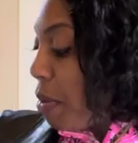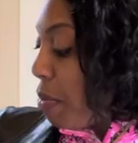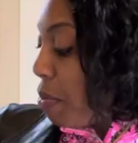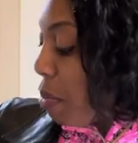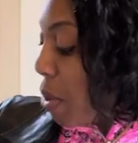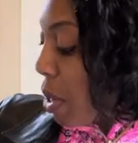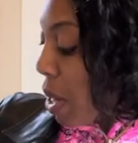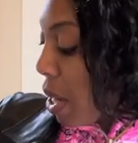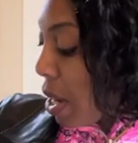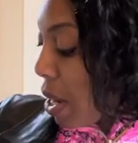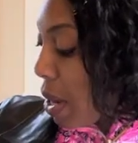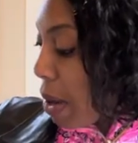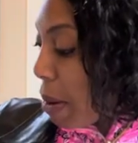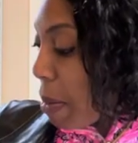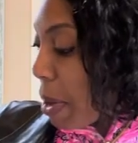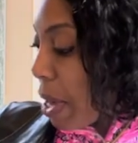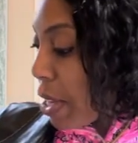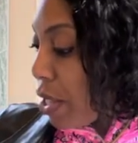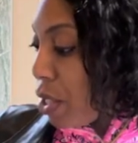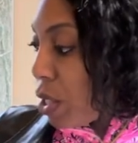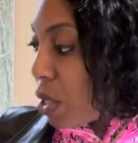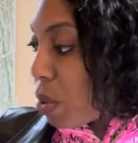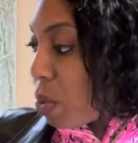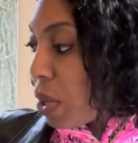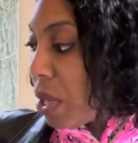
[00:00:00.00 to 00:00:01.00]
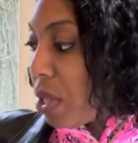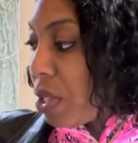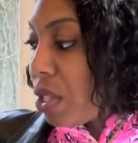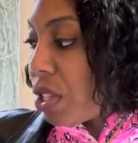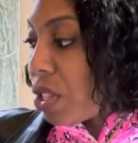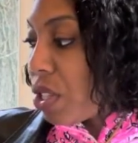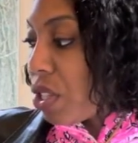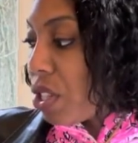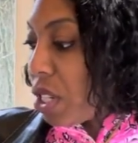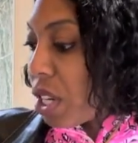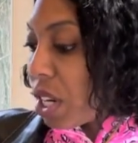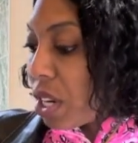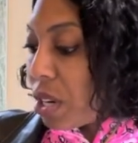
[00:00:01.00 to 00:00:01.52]
But um, I just want to
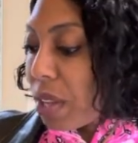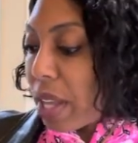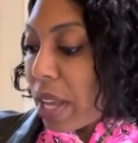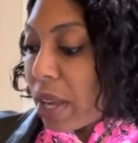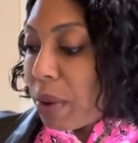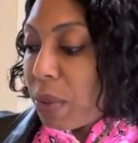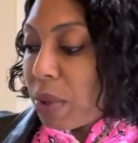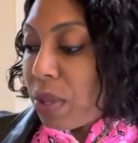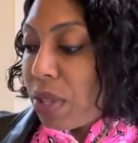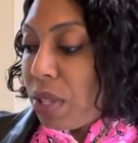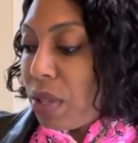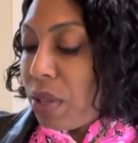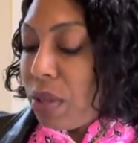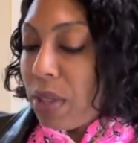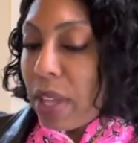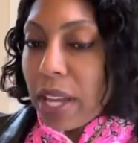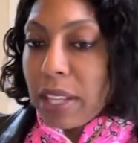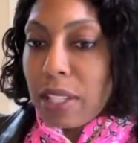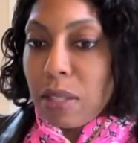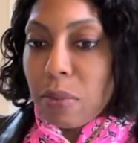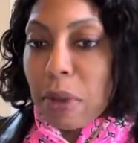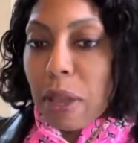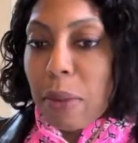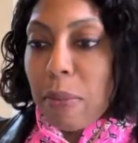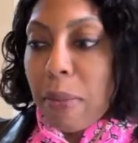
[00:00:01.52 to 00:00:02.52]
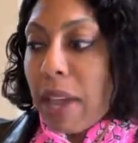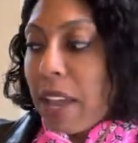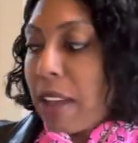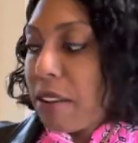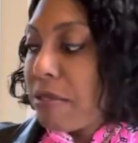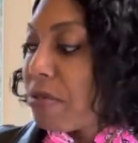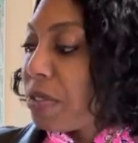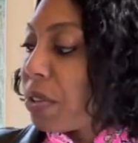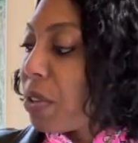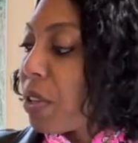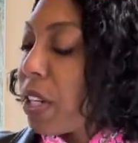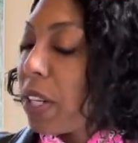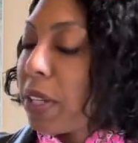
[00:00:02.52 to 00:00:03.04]
share that with you. That's my bag
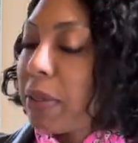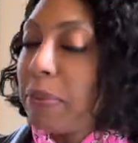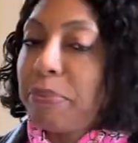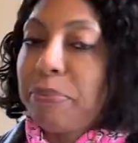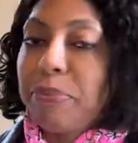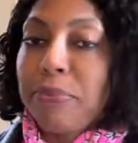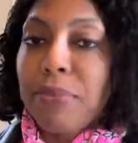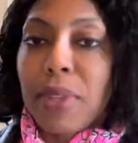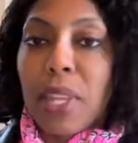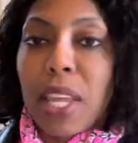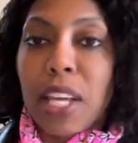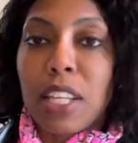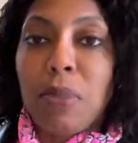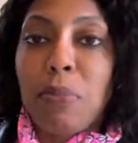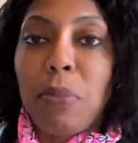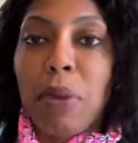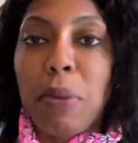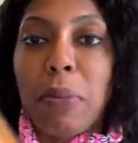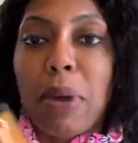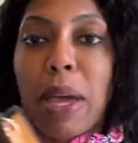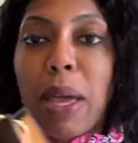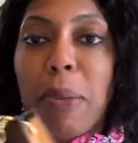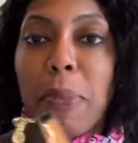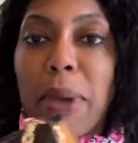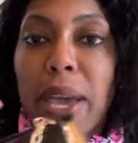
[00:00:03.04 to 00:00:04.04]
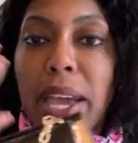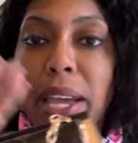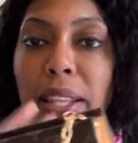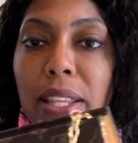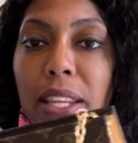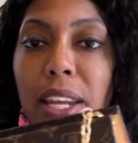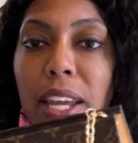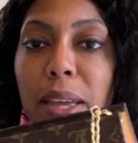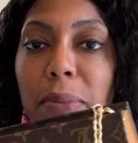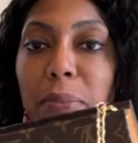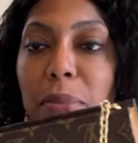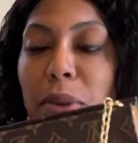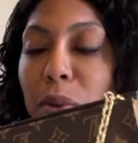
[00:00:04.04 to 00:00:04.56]
for that's been my bag that
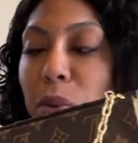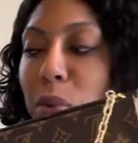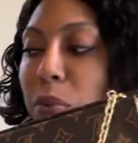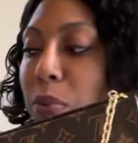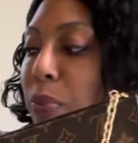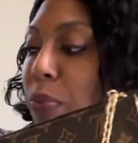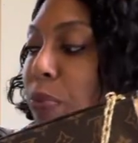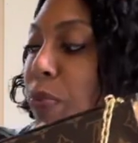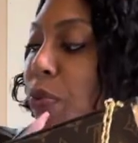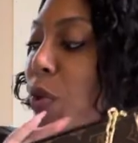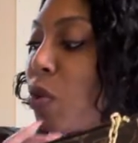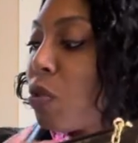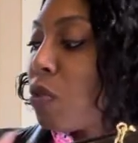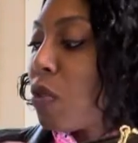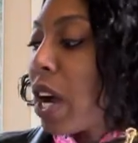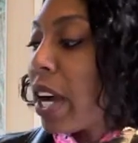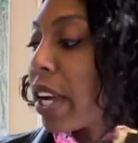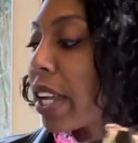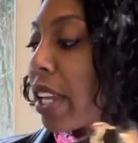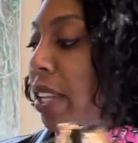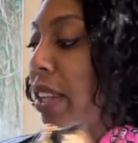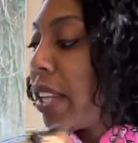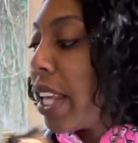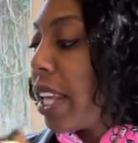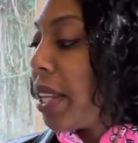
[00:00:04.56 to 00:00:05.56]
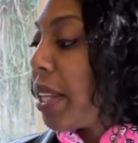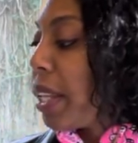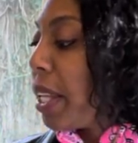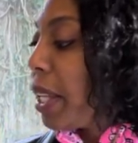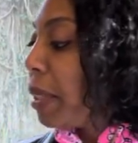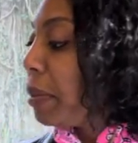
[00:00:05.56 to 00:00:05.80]
I've been rocking lately.